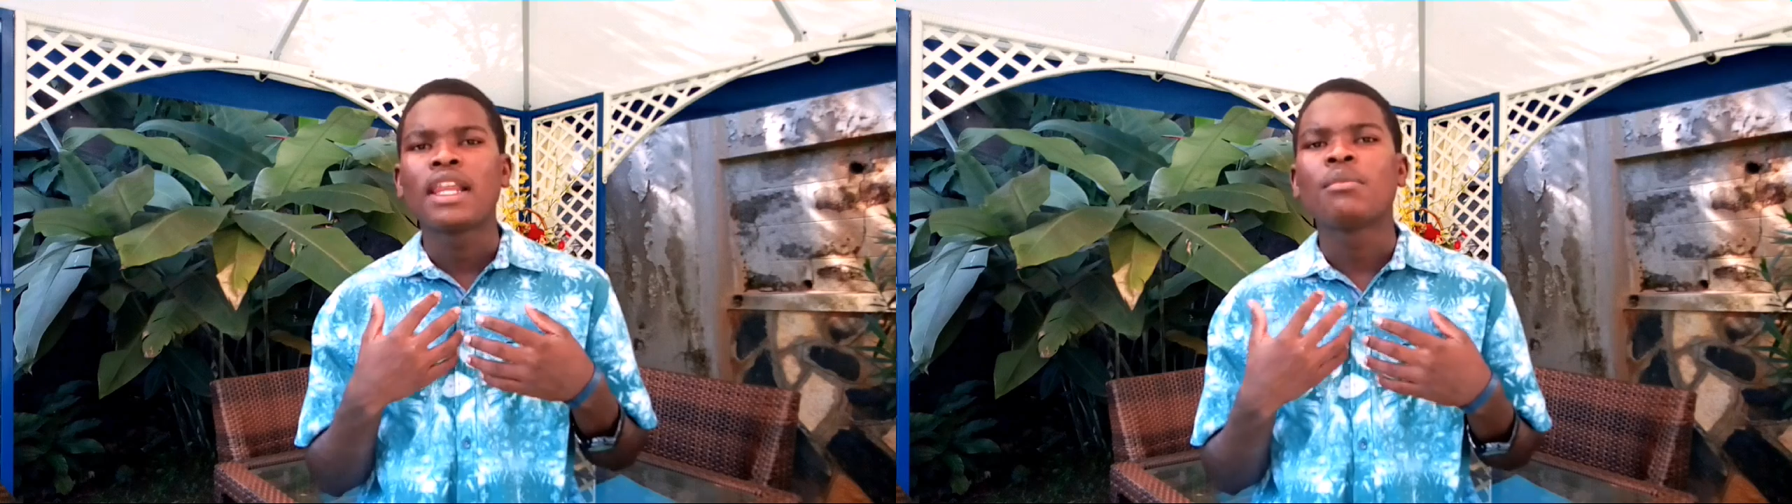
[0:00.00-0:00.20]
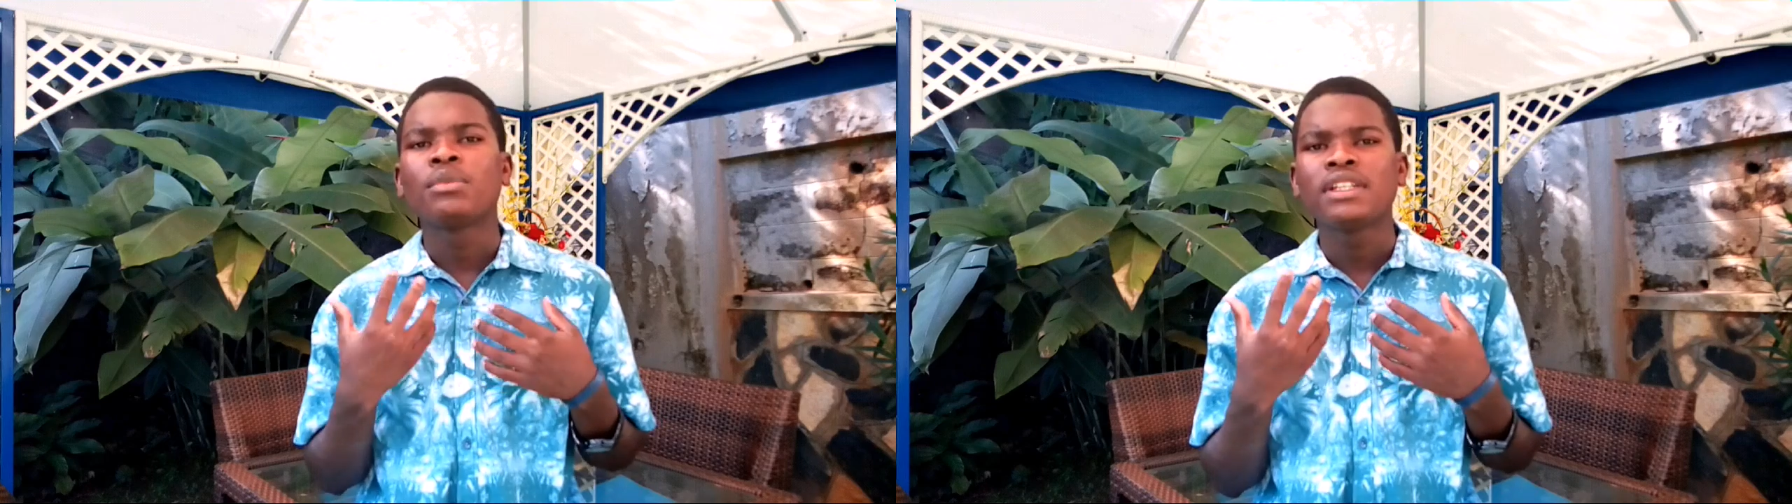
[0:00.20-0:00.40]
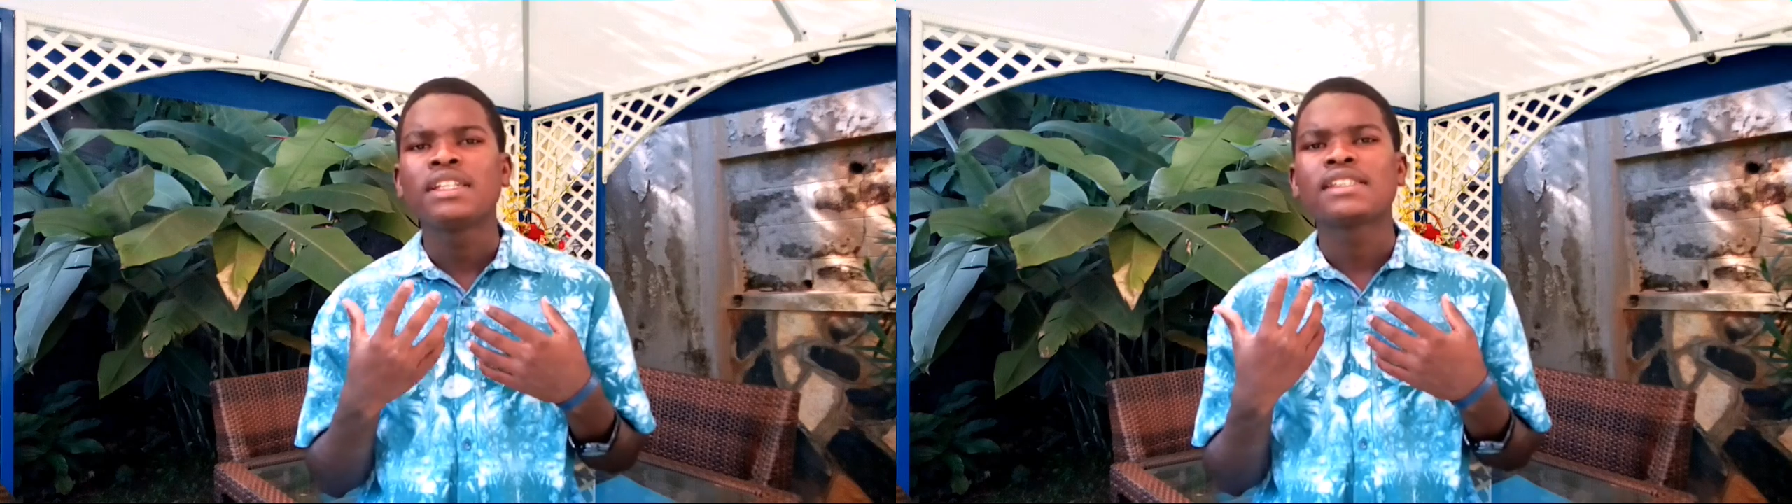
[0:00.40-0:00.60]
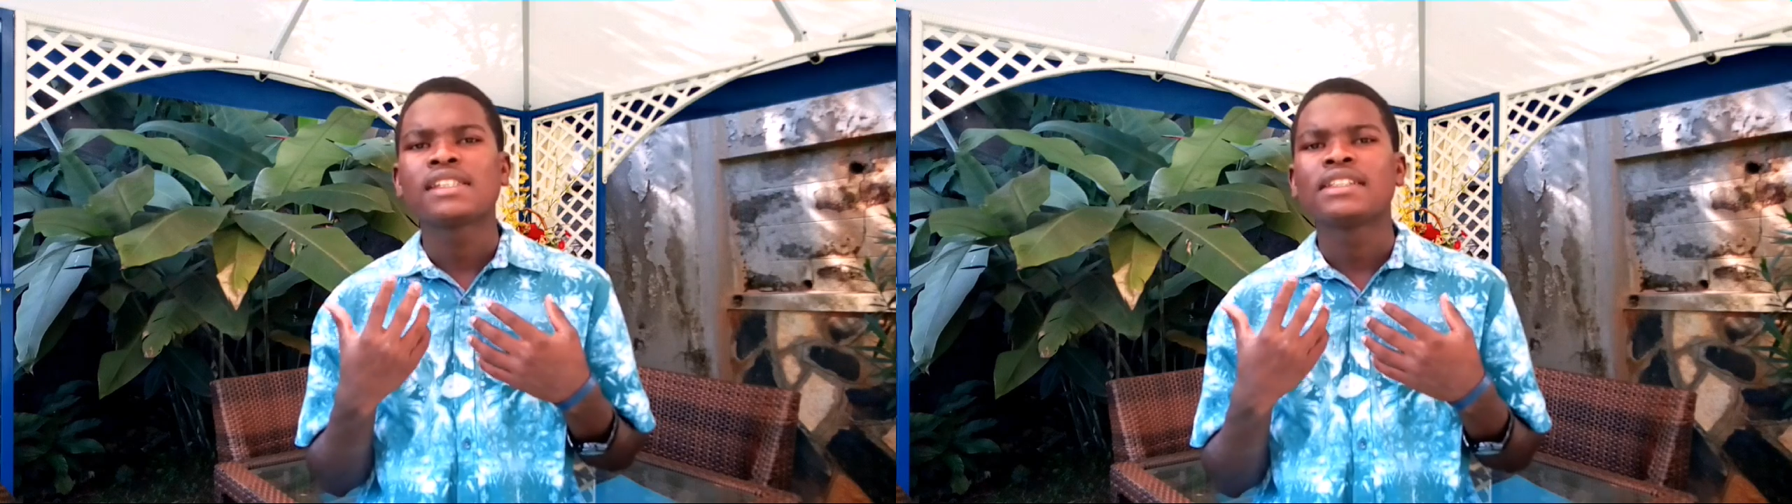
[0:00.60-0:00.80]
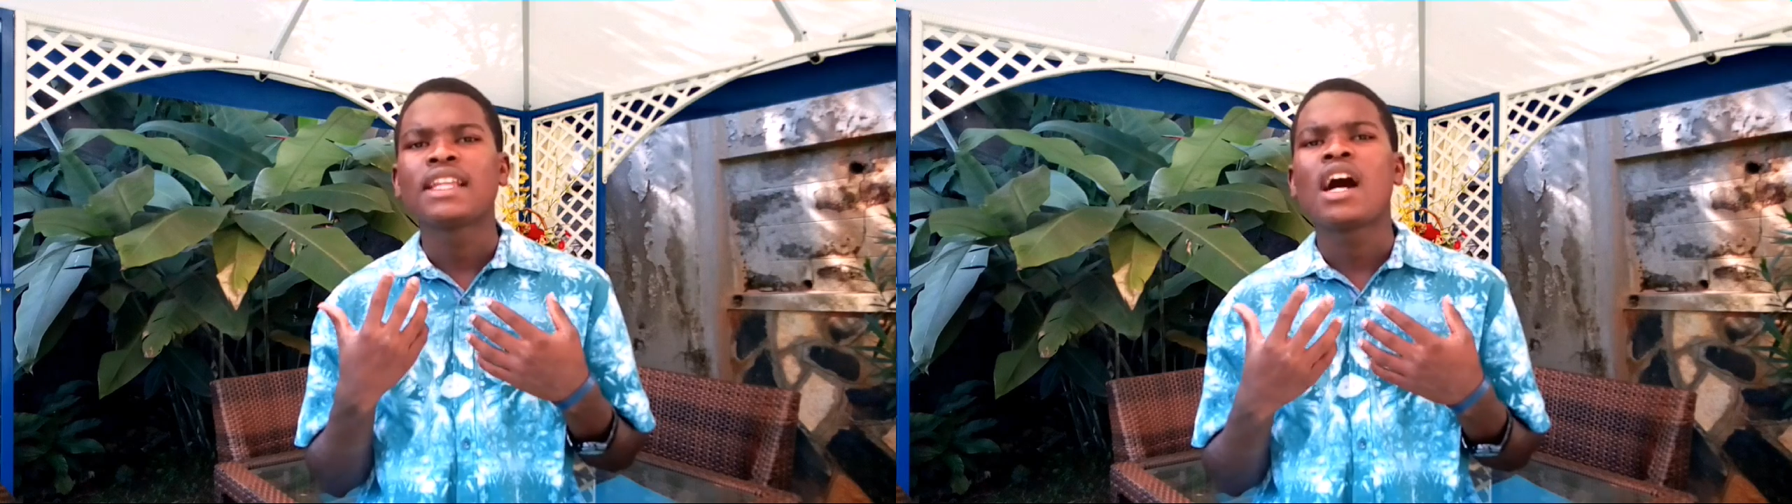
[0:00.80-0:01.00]
But I'm
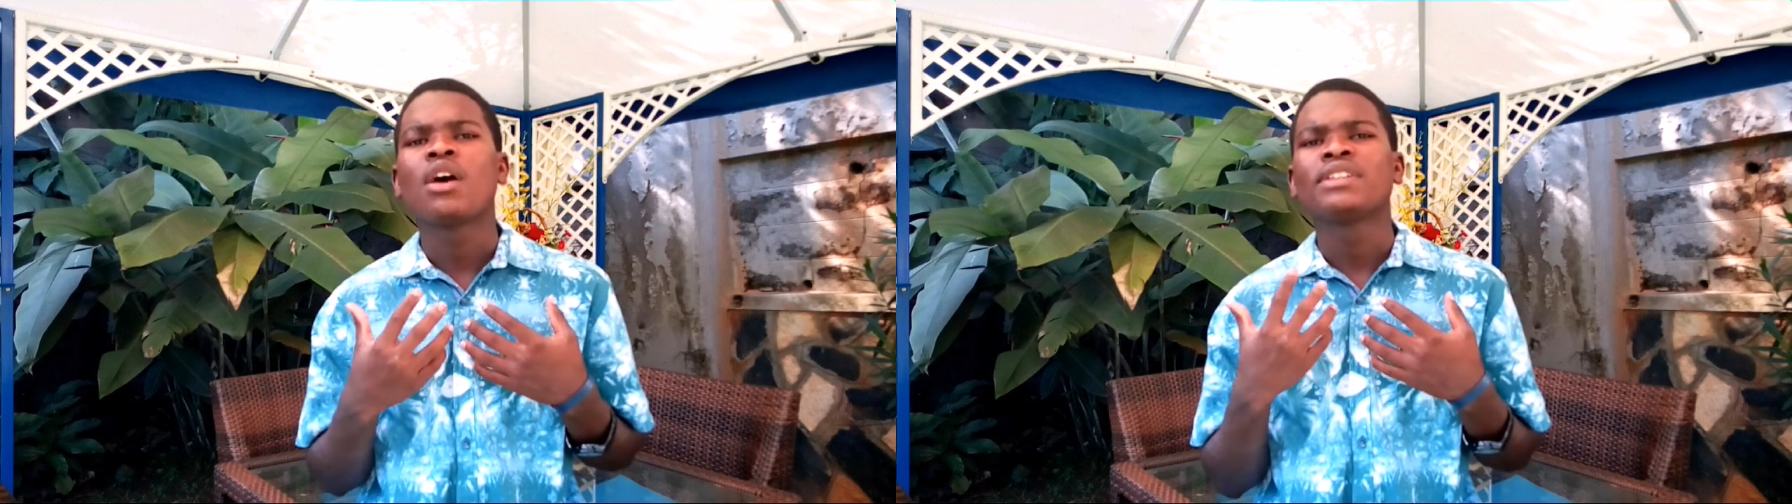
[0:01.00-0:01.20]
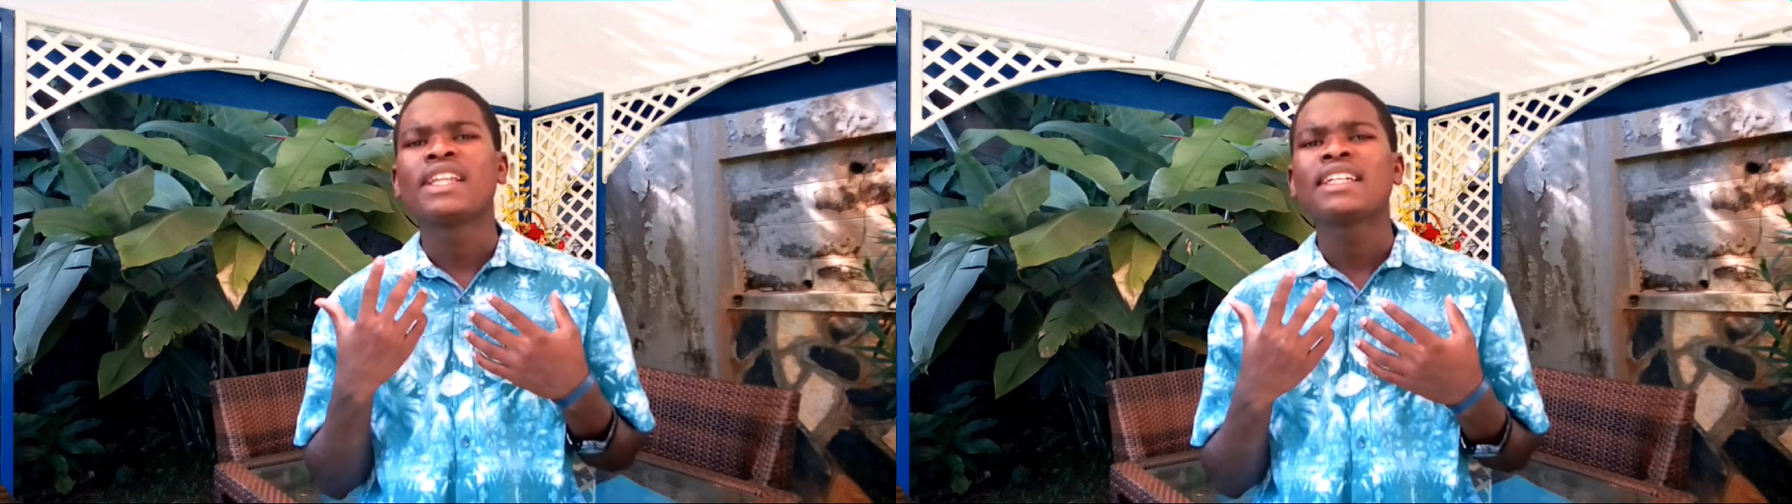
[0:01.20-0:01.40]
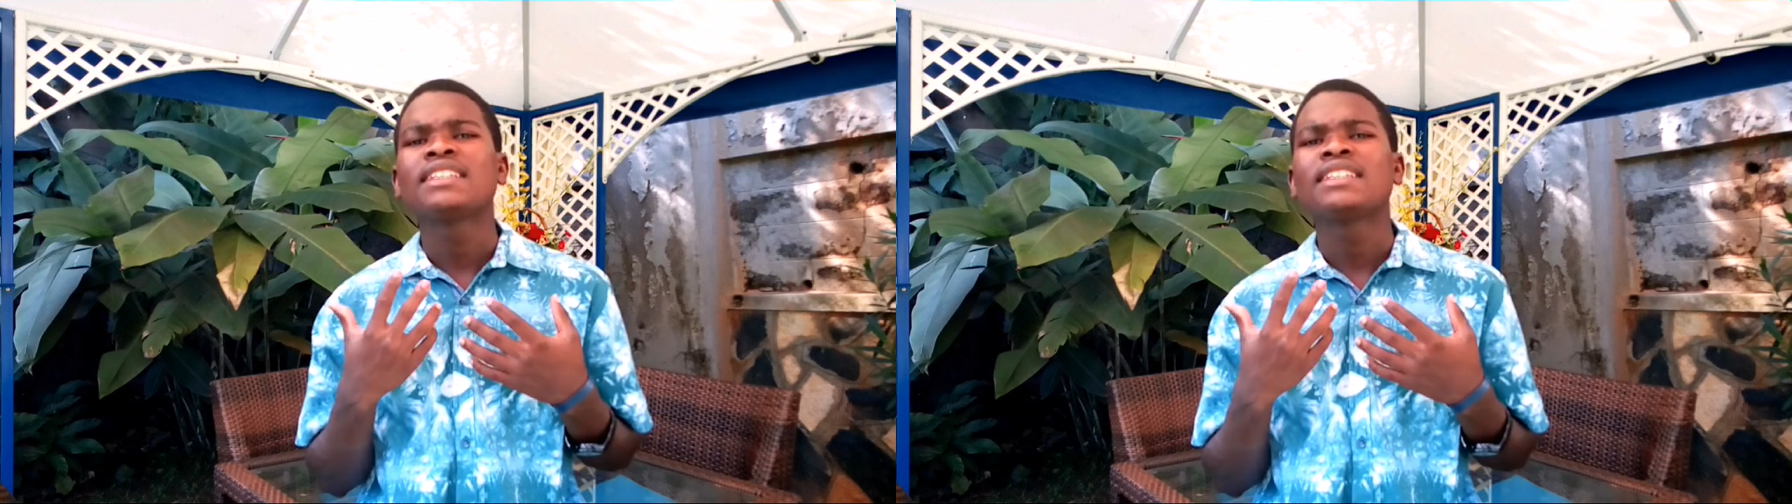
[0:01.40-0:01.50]
realizing now